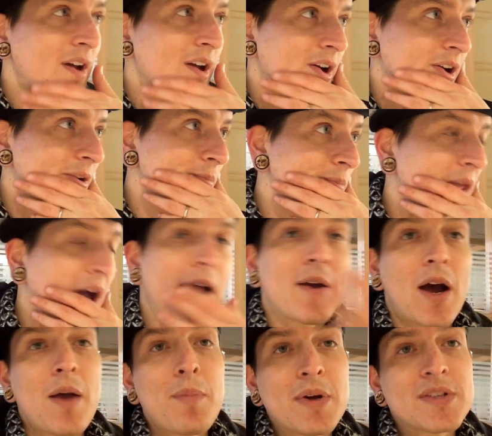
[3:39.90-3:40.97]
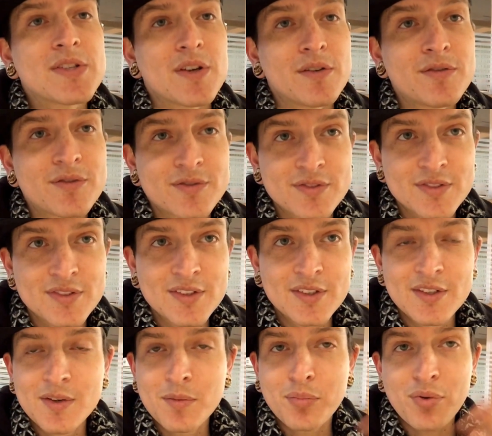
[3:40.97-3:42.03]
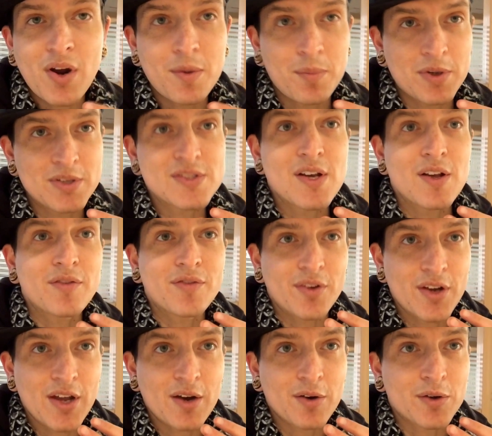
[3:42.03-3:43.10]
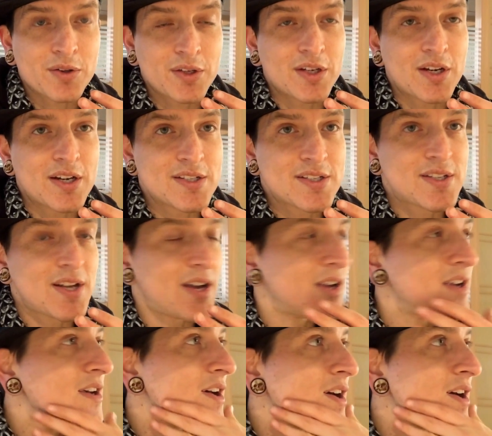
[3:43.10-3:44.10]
Um, I, I, myself pride myself on how clean I stay,